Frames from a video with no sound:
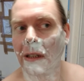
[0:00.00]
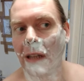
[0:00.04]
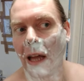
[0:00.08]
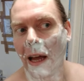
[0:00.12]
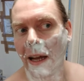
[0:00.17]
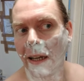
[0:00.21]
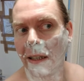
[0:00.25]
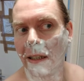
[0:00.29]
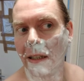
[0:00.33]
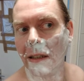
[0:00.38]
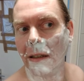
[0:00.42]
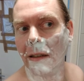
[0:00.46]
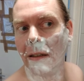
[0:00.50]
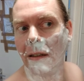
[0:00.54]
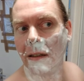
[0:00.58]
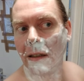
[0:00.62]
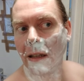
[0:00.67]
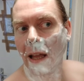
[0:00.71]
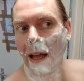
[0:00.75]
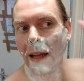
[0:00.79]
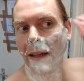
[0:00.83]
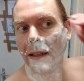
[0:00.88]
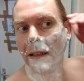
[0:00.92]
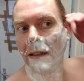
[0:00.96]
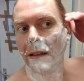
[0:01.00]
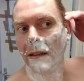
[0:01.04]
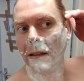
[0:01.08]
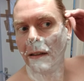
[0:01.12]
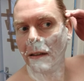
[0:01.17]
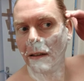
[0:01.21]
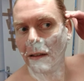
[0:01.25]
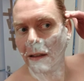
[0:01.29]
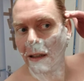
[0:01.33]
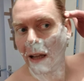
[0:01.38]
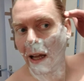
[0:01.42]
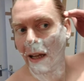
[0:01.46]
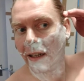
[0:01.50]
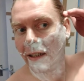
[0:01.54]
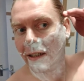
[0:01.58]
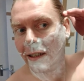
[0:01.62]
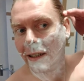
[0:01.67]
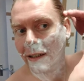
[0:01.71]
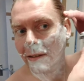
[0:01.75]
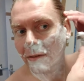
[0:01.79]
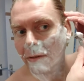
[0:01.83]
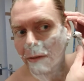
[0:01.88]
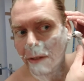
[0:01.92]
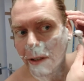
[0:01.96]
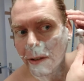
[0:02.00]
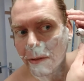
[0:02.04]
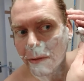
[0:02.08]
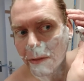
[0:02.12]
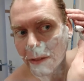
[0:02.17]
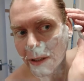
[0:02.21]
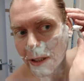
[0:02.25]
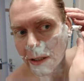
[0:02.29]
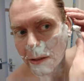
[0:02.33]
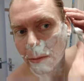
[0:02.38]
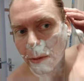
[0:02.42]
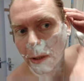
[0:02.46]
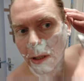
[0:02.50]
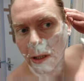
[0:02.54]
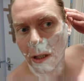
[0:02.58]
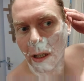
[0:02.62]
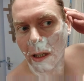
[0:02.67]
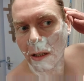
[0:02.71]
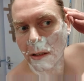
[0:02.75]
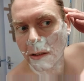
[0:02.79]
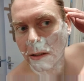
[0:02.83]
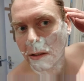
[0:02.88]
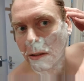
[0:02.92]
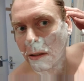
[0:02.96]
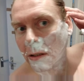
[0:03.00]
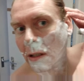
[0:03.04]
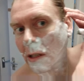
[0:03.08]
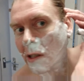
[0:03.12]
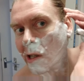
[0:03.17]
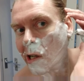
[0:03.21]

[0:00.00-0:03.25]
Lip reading: 1950s because